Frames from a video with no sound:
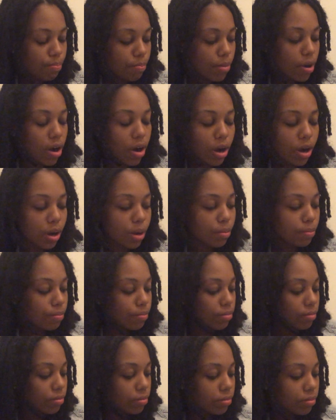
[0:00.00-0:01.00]
um
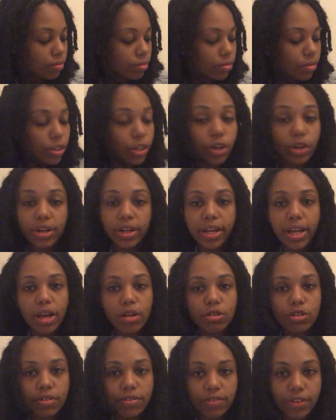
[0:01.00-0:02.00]
learning how
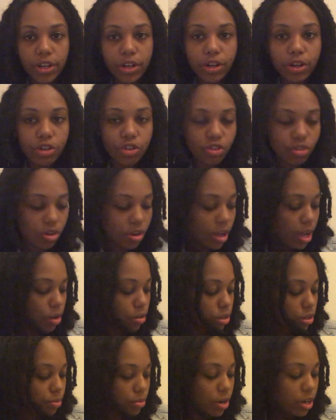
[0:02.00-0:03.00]
to figure draw, how
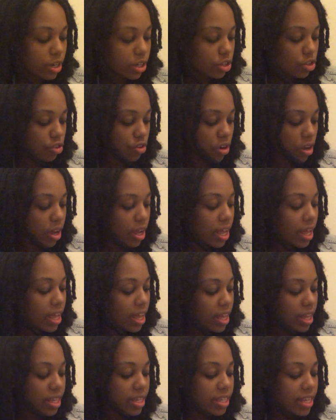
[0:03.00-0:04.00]
to body draw,
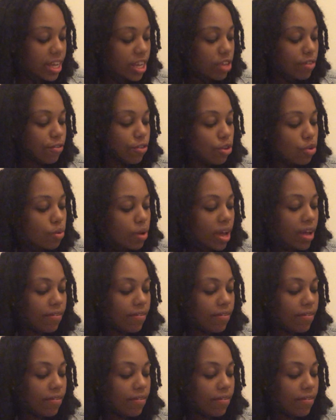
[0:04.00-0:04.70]
is that if you have